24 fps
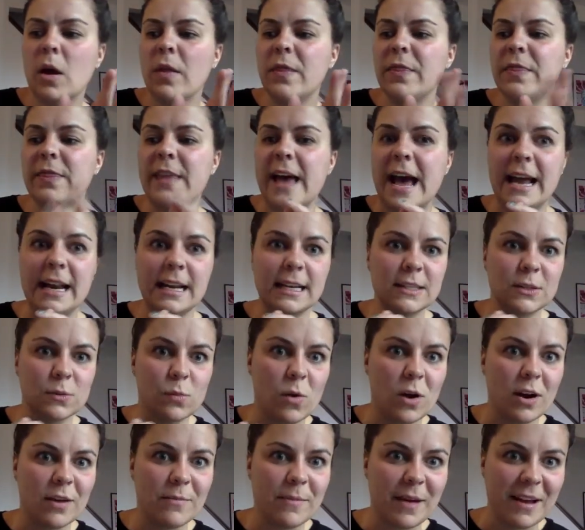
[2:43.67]
that is
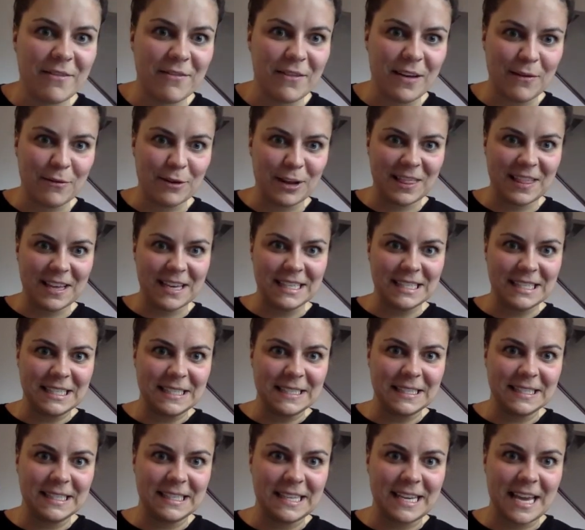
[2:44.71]
one of my favorite things to
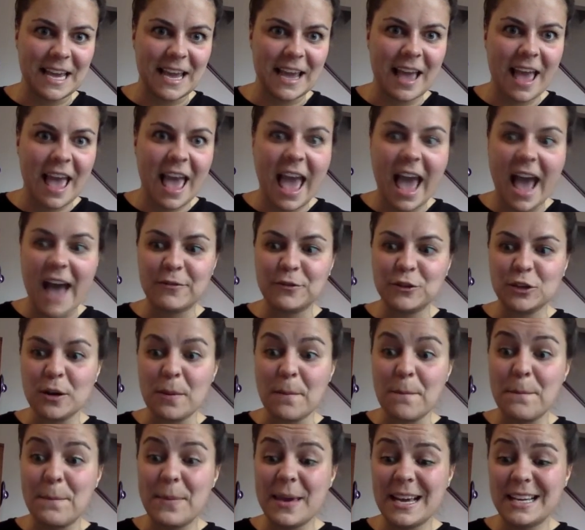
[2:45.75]
see. After a
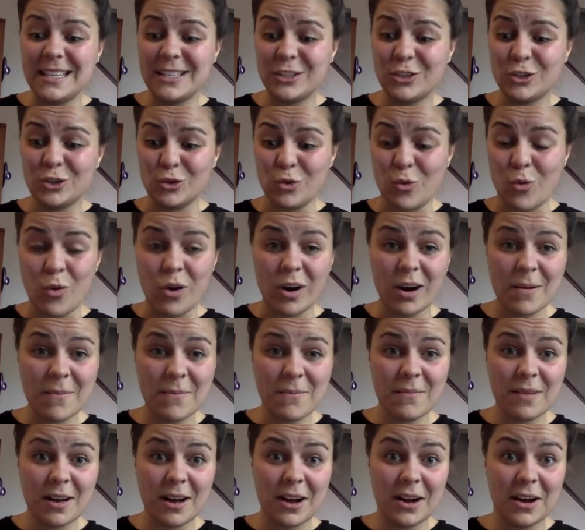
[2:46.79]
big storm,
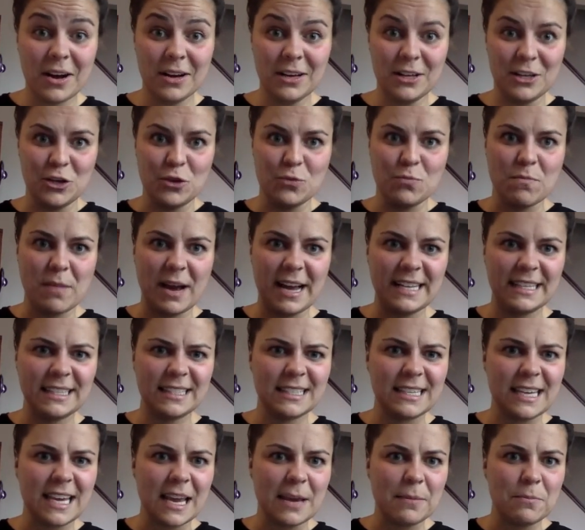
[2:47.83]
you might
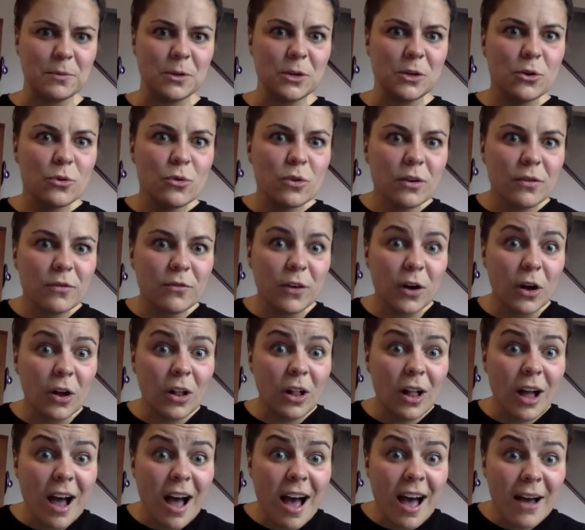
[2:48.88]
see a beautiful
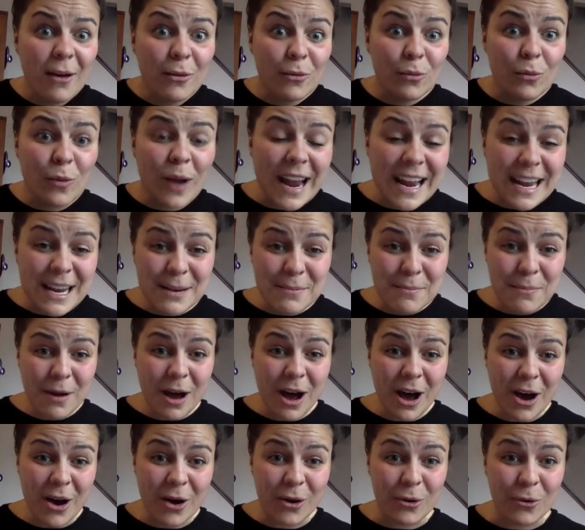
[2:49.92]

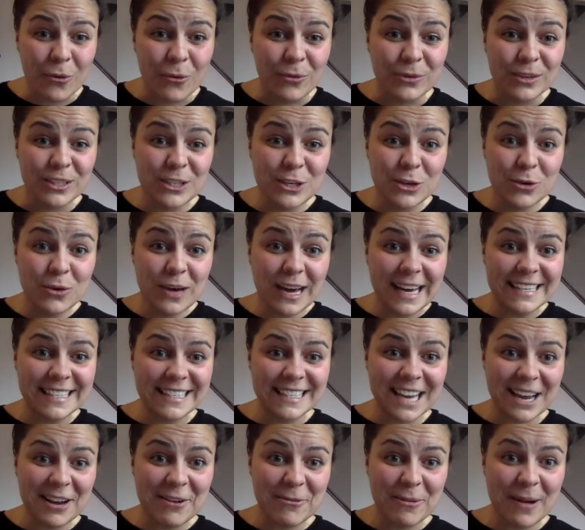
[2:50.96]
rainbow. Do you guys
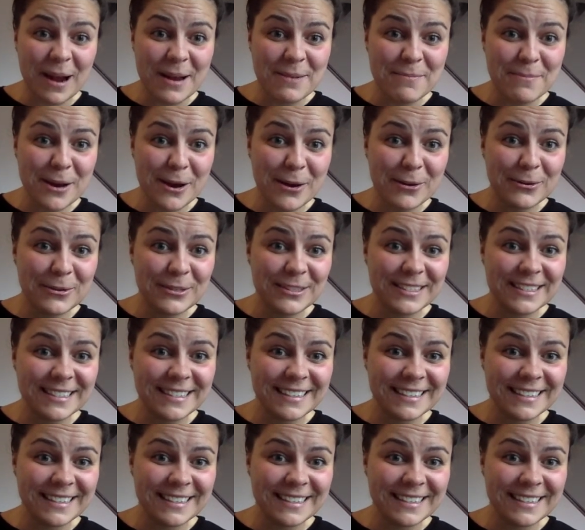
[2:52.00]
like rainbows?